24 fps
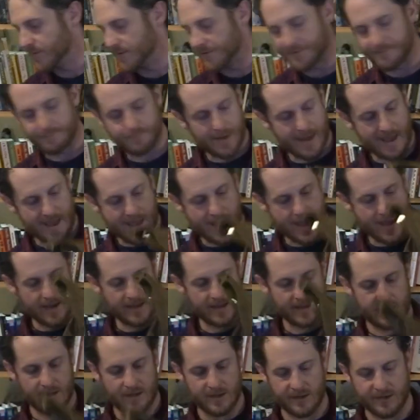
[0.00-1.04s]
this
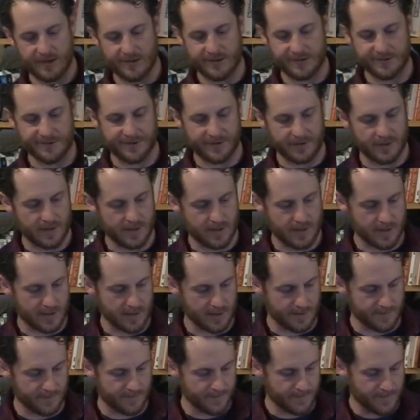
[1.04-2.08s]
bag is
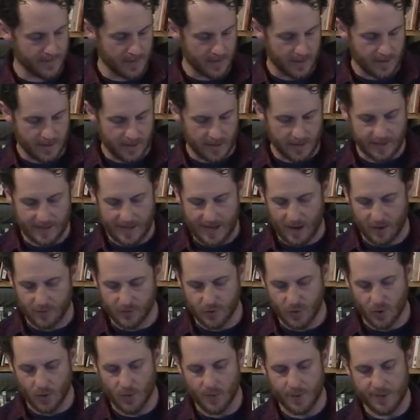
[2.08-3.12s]
an
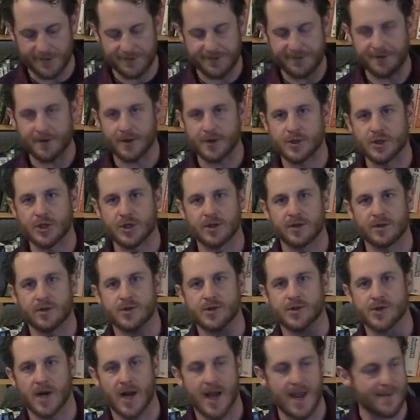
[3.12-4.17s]
outdoor research
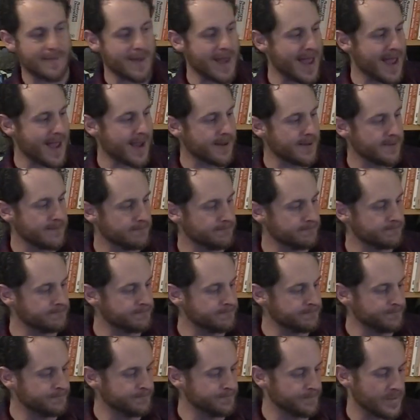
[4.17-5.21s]
dry bag.
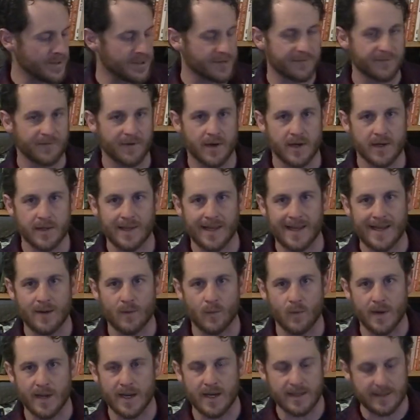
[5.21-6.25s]
It's very
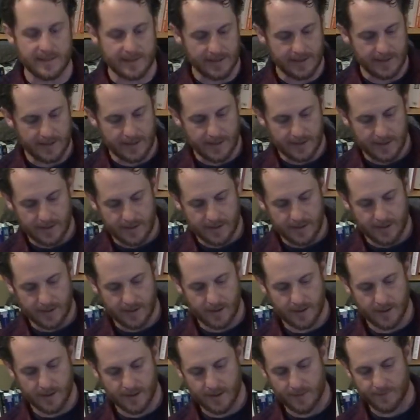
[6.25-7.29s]
lightweight.
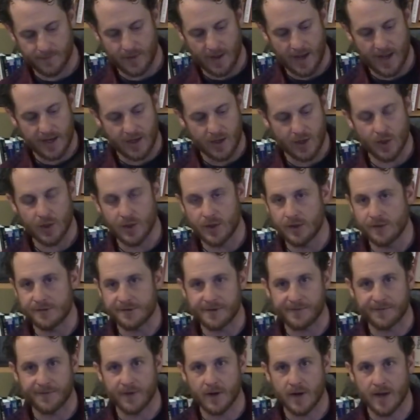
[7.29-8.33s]
I could use
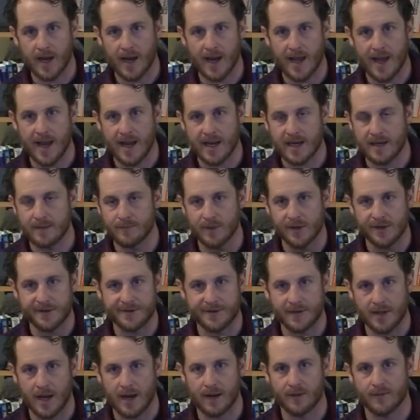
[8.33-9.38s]
it for kayaking, but
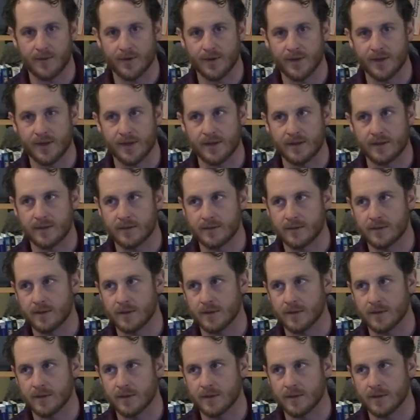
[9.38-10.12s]
it's not really,